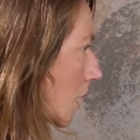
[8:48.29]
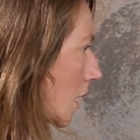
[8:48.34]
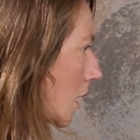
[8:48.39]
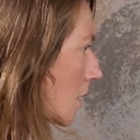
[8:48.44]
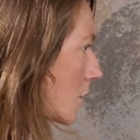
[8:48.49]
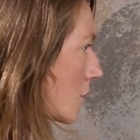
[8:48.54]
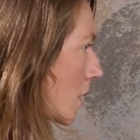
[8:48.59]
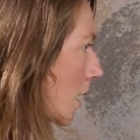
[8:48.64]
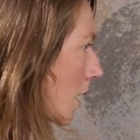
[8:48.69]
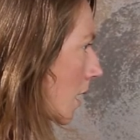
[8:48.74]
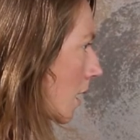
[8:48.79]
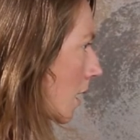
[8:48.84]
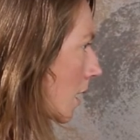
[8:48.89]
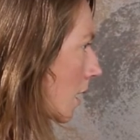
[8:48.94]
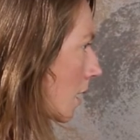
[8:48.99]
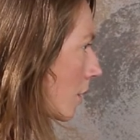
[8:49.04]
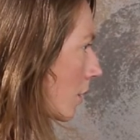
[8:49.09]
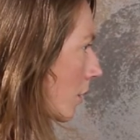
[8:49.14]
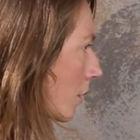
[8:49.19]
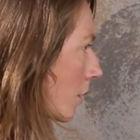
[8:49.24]
and try and
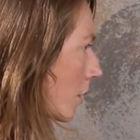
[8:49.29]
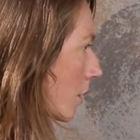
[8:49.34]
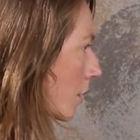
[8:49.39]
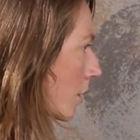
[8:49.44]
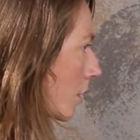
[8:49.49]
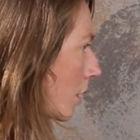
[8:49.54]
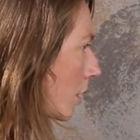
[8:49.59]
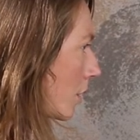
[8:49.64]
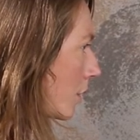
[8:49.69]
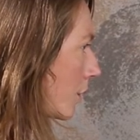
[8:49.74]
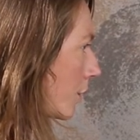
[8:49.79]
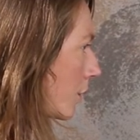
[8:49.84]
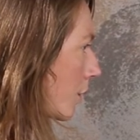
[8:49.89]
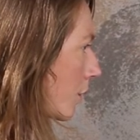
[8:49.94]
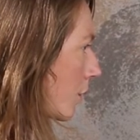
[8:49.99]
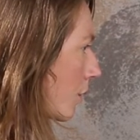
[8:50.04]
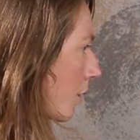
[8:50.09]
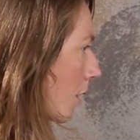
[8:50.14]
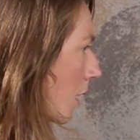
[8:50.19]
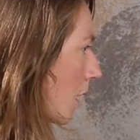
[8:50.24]
get another colored
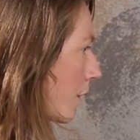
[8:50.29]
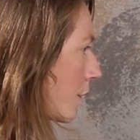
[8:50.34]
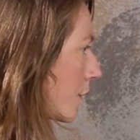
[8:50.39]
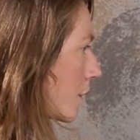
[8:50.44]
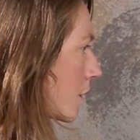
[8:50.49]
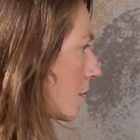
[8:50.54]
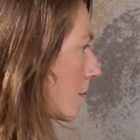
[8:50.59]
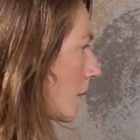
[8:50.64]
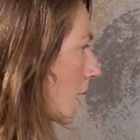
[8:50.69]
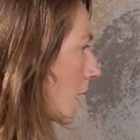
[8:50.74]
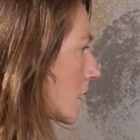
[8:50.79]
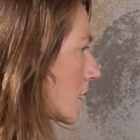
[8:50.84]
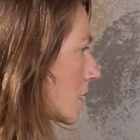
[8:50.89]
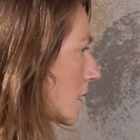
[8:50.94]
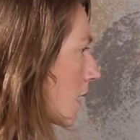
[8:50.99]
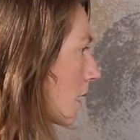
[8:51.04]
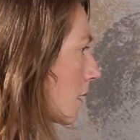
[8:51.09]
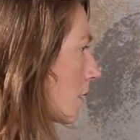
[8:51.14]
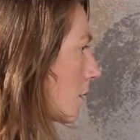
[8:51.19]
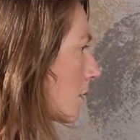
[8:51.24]
photograph to match
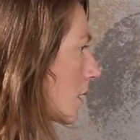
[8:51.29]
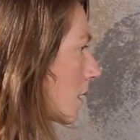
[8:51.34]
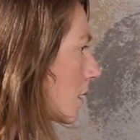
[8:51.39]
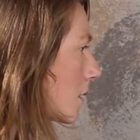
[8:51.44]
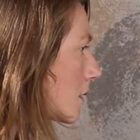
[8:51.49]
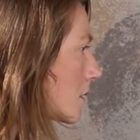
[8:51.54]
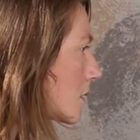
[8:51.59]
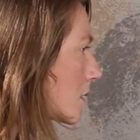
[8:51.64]
that on the other